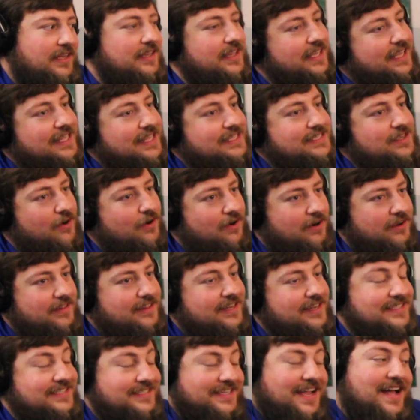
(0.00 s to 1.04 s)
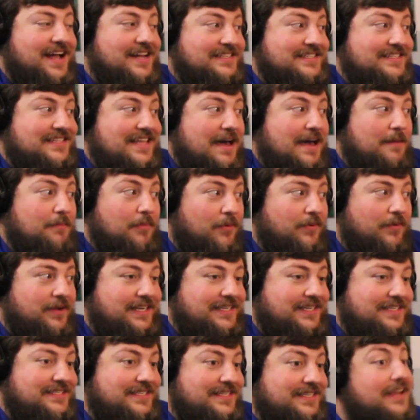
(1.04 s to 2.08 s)
It's hard that it's gotten to that
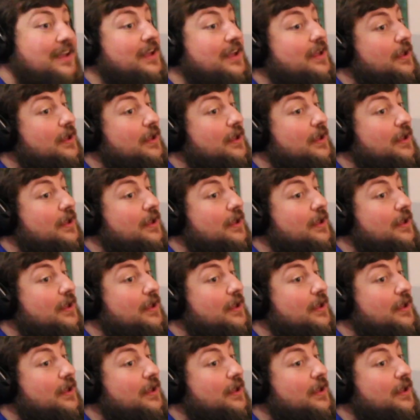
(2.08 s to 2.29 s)
point,